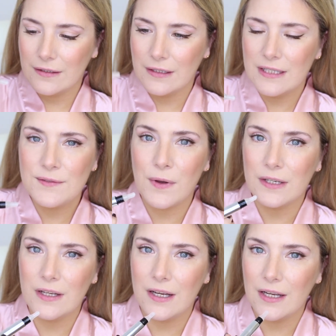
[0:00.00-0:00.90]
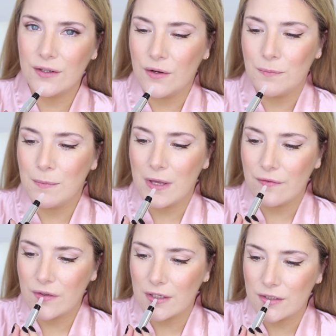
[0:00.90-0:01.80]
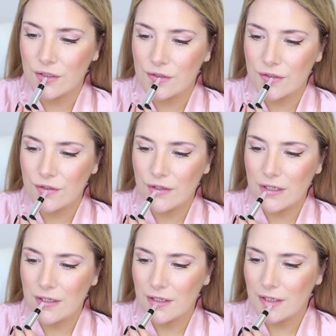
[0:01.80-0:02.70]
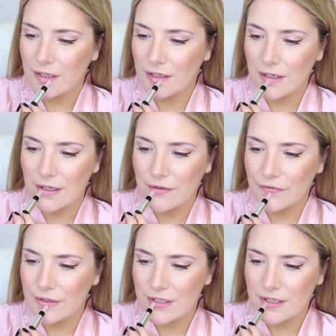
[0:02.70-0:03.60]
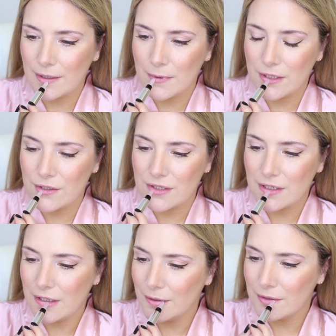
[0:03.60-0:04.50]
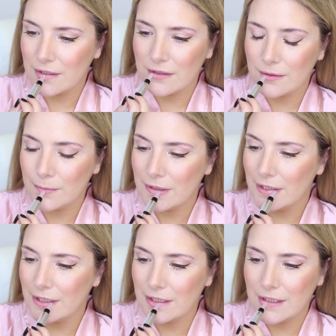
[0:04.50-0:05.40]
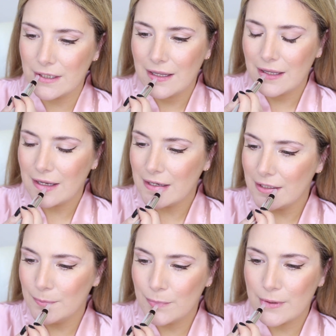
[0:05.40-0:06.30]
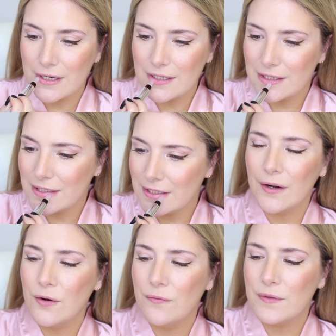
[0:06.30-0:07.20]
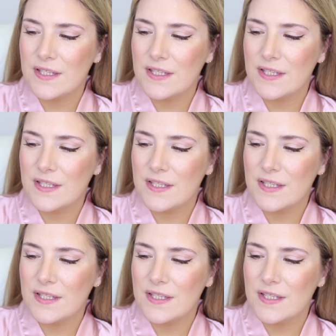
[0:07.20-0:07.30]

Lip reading: It's fine. I don't know, maybe I've gotten used to it First time I used it, I was a little bit like unimpressed. I don't know if the